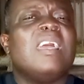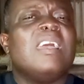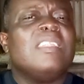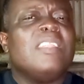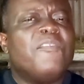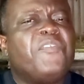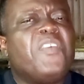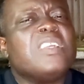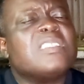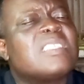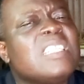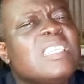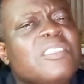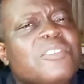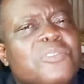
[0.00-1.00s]
the first
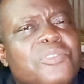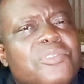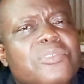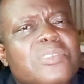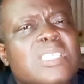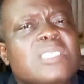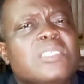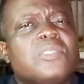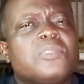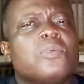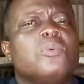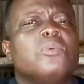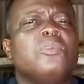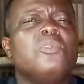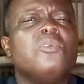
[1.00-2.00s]
thing you do is
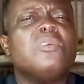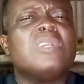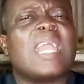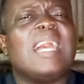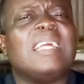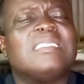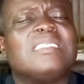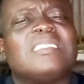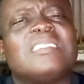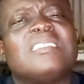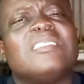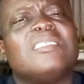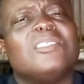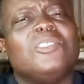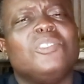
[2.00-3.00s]
to look at
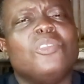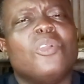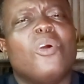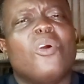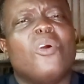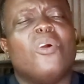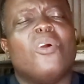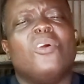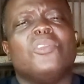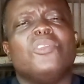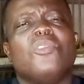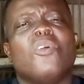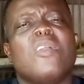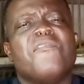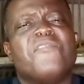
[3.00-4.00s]
your
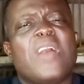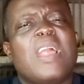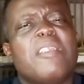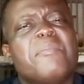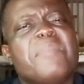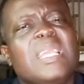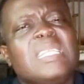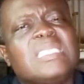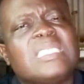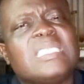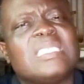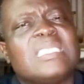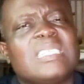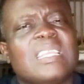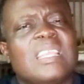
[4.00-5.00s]
environment.
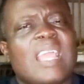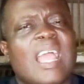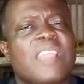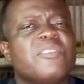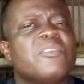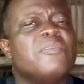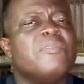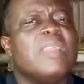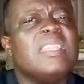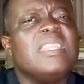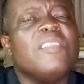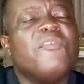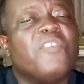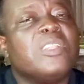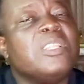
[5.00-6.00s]
Are you
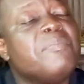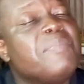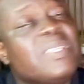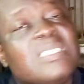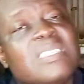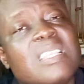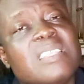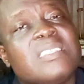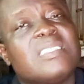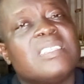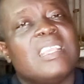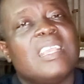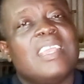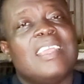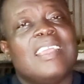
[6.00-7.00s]
ready for the business?
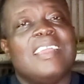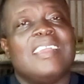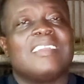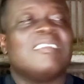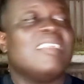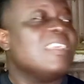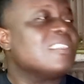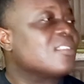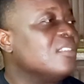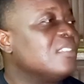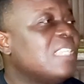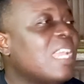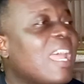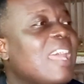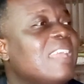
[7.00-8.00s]

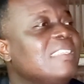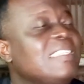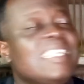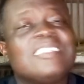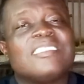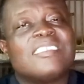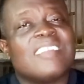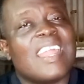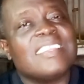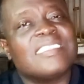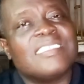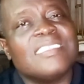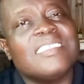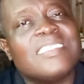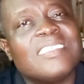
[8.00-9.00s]
Grasscutter need
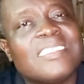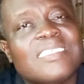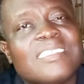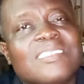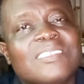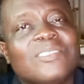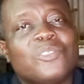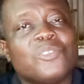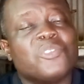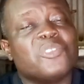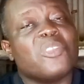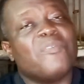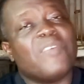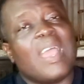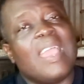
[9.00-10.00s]
grasses to
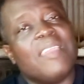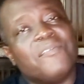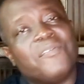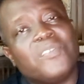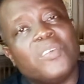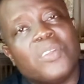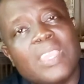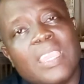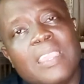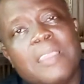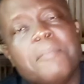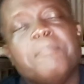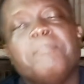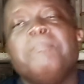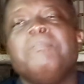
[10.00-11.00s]
survive, okay?
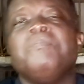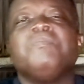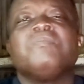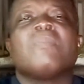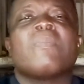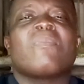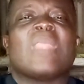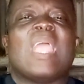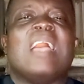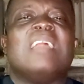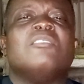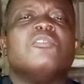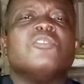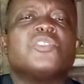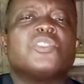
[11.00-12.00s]
And
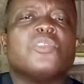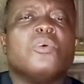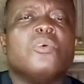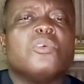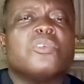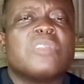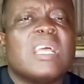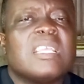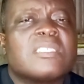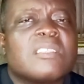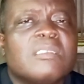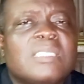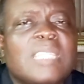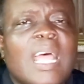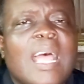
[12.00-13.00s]
also
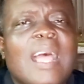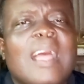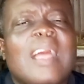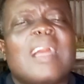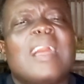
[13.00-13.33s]
grasscutter